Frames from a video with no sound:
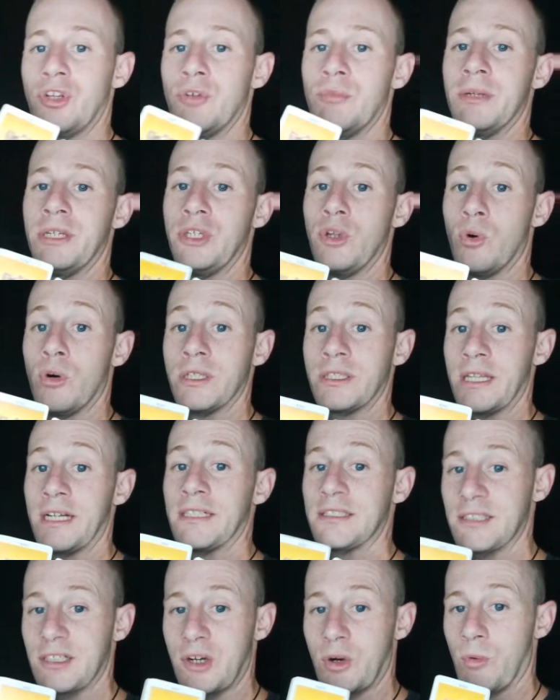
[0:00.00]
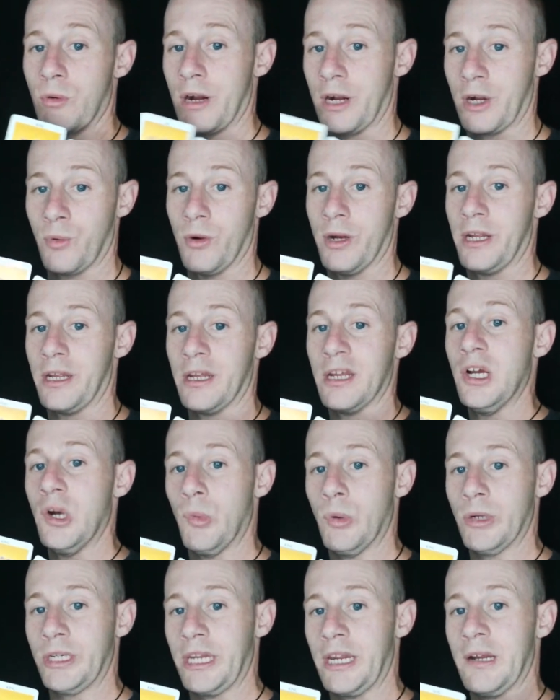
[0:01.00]
You've been doing things the correct way
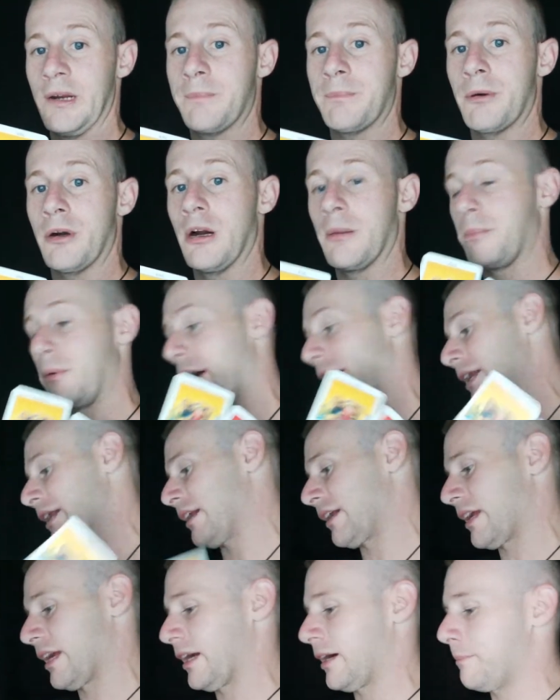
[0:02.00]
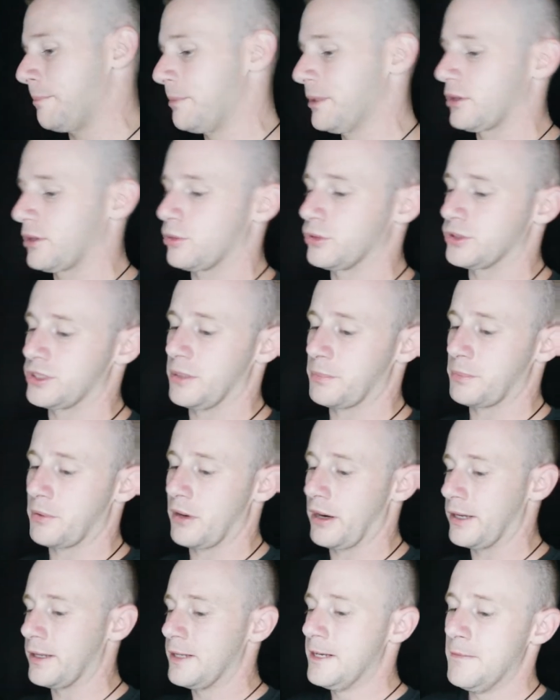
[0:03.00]
with the Emperor upright and the King of Pentacles
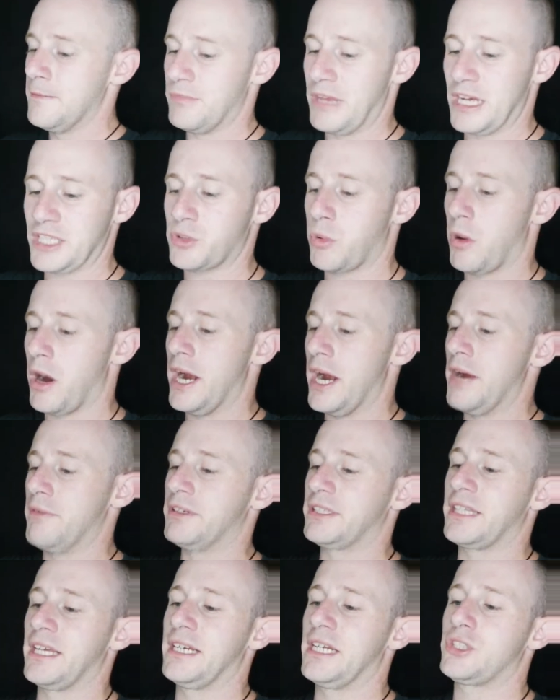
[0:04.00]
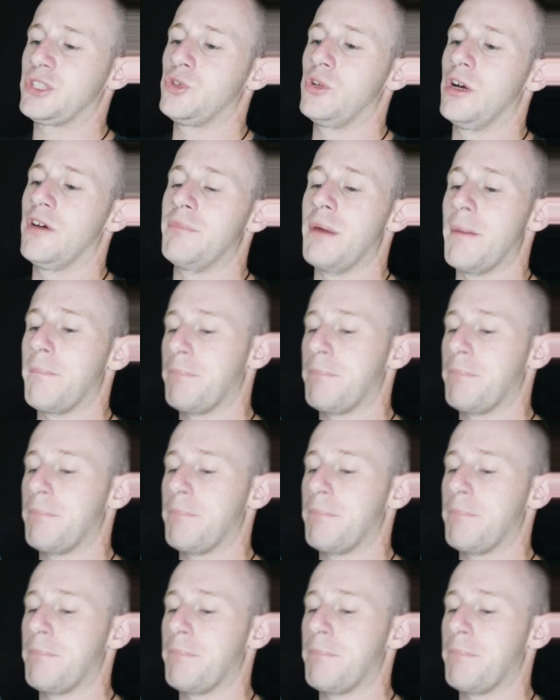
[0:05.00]
upright. That's why everything that you have been